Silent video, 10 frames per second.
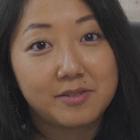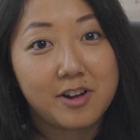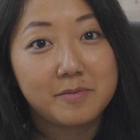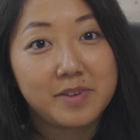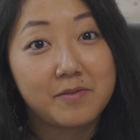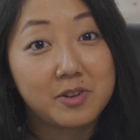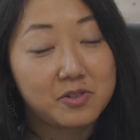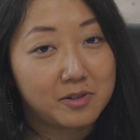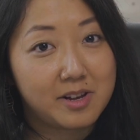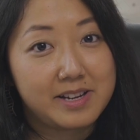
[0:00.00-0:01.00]
to help me
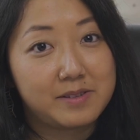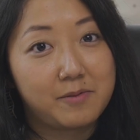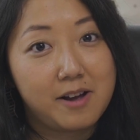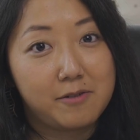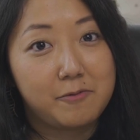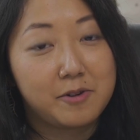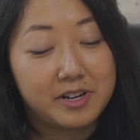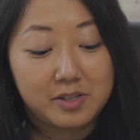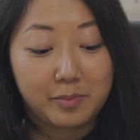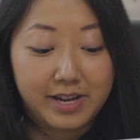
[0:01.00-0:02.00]
visualize how I
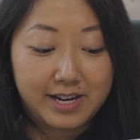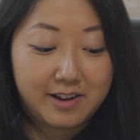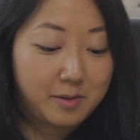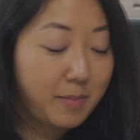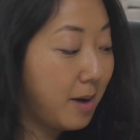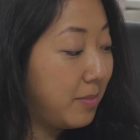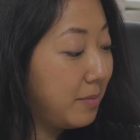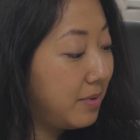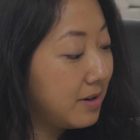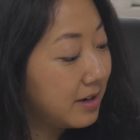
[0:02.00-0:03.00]
wanted to plan out the
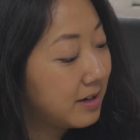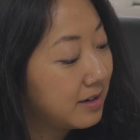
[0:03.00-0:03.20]
pop-up book.